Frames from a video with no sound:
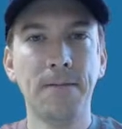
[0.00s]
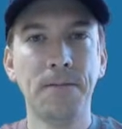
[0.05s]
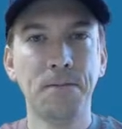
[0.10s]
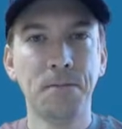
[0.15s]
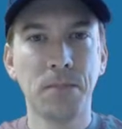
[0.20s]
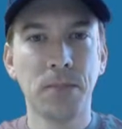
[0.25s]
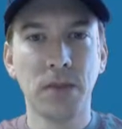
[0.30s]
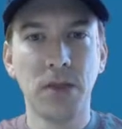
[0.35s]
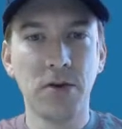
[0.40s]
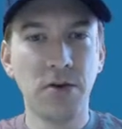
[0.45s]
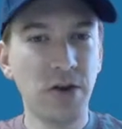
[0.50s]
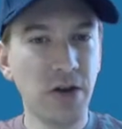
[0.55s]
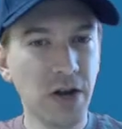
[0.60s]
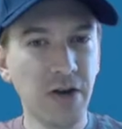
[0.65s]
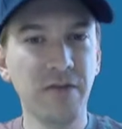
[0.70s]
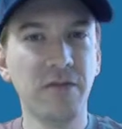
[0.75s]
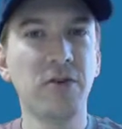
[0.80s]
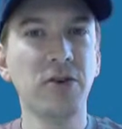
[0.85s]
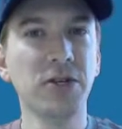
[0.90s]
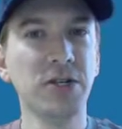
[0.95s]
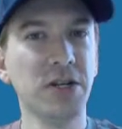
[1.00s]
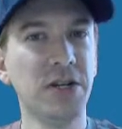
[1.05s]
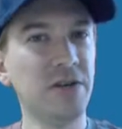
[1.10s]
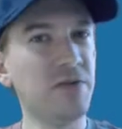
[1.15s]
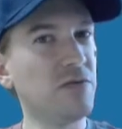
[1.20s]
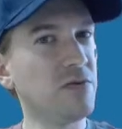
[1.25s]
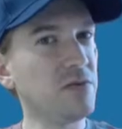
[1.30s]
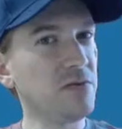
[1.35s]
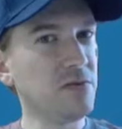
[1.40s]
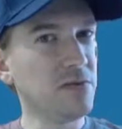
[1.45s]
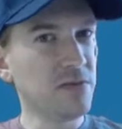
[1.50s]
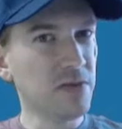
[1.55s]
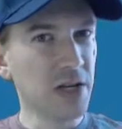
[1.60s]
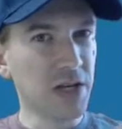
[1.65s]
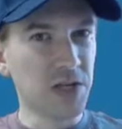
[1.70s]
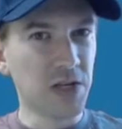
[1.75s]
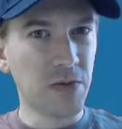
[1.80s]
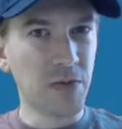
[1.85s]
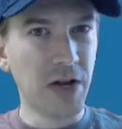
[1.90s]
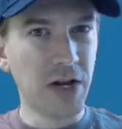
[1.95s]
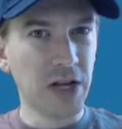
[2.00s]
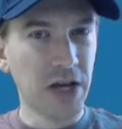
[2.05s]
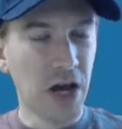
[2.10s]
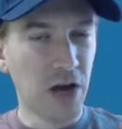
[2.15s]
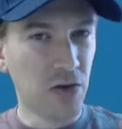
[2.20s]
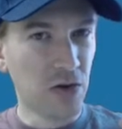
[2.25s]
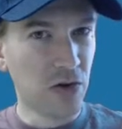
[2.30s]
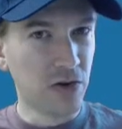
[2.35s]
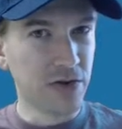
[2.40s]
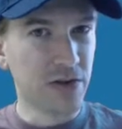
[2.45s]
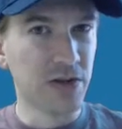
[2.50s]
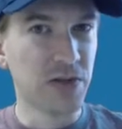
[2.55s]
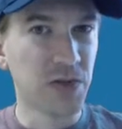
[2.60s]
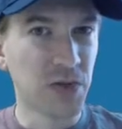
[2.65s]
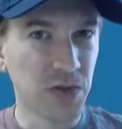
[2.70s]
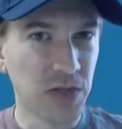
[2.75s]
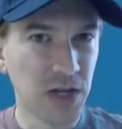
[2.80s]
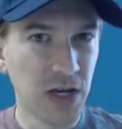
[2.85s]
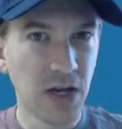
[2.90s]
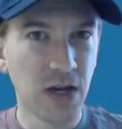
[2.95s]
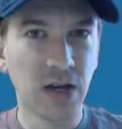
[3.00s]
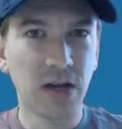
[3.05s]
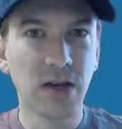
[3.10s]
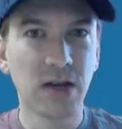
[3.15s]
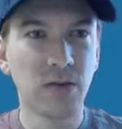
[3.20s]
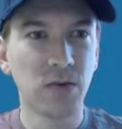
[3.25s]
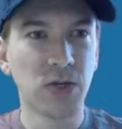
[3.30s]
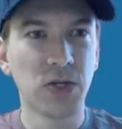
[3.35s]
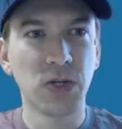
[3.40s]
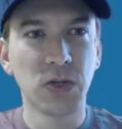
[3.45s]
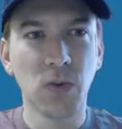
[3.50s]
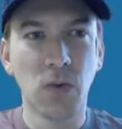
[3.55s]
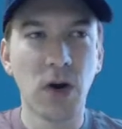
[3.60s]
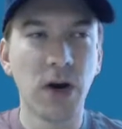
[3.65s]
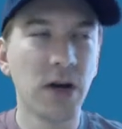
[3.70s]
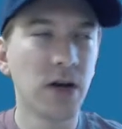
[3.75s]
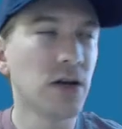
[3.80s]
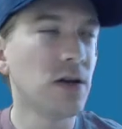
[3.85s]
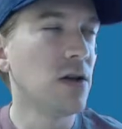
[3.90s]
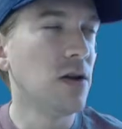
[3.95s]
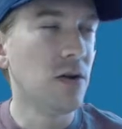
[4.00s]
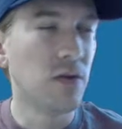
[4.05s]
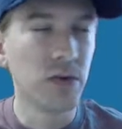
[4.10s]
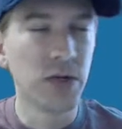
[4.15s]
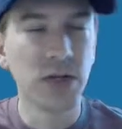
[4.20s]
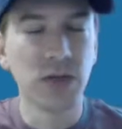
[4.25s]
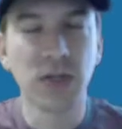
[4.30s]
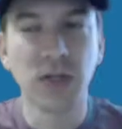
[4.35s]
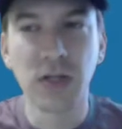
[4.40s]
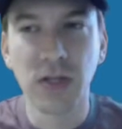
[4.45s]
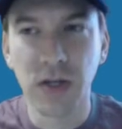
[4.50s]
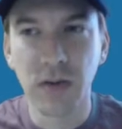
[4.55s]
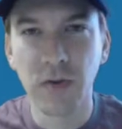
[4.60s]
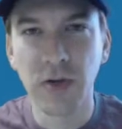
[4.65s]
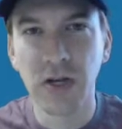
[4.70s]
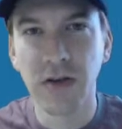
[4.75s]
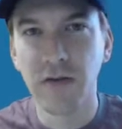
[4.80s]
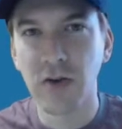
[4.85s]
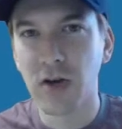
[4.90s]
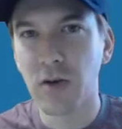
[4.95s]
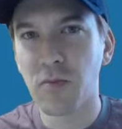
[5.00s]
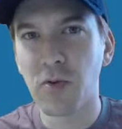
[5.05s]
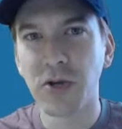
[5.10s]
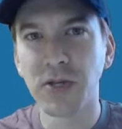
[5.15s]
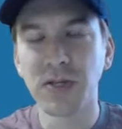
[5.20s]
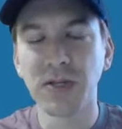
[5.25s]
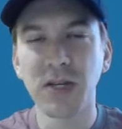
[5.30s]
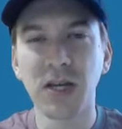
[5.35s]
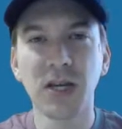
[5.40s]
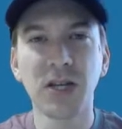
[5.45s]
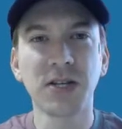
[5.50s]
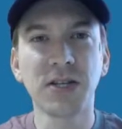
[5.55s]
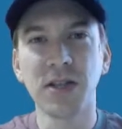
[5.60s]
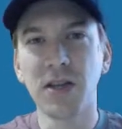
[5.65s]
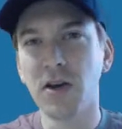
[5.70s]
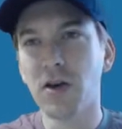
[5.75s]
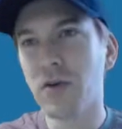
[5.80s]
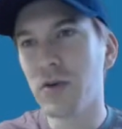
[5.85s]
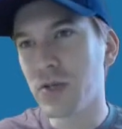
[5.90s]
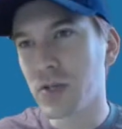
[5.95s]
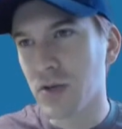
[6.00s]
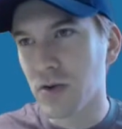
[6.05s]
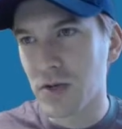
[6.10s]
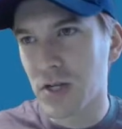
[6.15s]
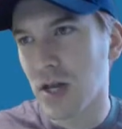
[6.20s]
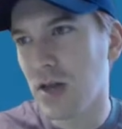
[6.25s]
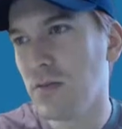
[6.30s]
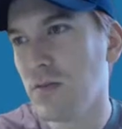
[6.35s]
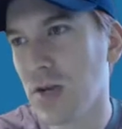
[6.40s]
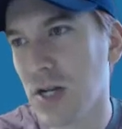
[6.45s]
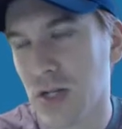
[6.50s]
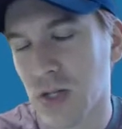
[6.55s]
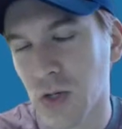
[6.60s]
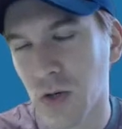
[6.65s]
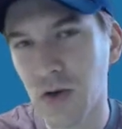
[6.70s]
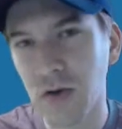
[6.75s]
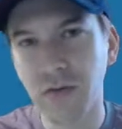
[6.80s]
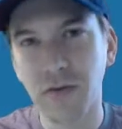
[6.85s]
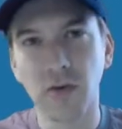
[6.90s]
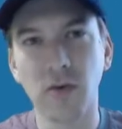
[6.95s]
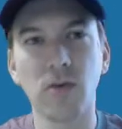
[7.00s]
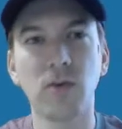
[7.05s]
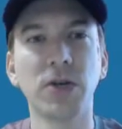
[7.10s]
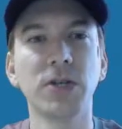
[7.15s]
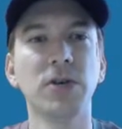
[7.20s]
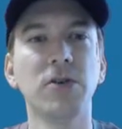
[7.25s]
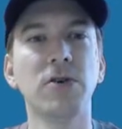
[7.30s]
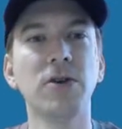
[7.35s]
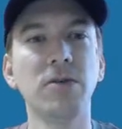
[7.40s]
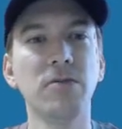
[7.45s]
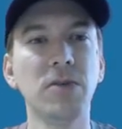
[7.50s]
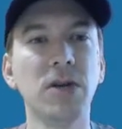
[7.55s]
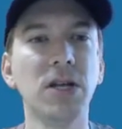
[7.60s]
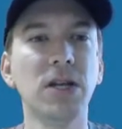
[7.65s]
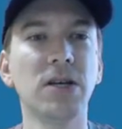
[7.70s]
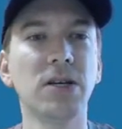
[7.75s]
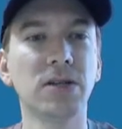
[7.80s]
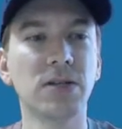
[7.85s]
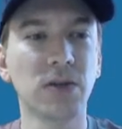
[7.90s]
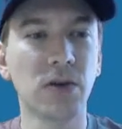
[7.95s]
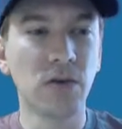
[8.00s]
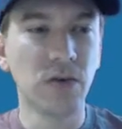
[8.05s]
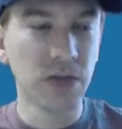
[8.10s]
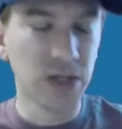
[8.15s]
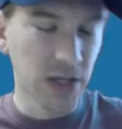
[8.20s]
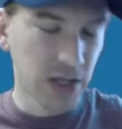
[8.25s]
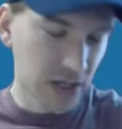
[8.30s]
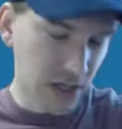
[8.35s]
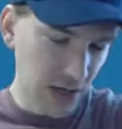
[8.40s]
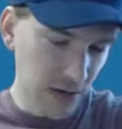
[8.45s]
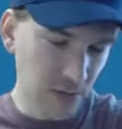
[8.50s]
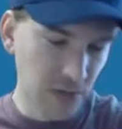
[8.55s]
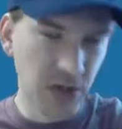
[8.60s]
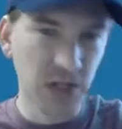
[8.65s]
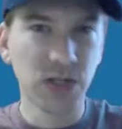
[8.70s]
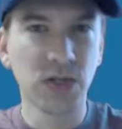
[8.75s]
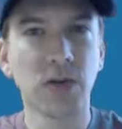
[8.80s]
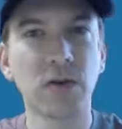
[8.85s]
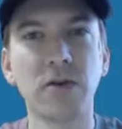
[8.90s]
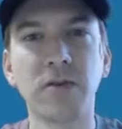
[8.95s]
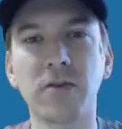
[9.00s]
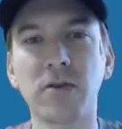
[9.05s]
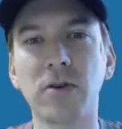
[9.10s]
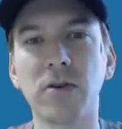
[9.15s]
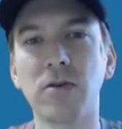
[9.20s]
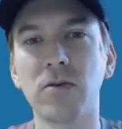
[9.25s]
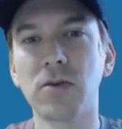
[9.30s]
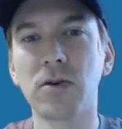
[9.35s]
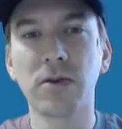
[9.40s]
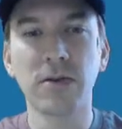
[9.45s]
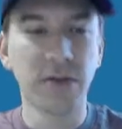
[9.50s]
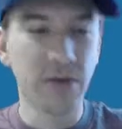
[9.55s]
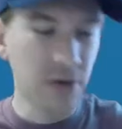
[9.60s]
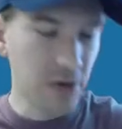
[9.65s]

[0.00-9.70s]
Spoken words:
They're not very good at estimating how long things will take, which is why, when you see someone giving a presentation, they always go 10 minutes over. Or when you're in a meeting, it's always like 10 minutes over or 30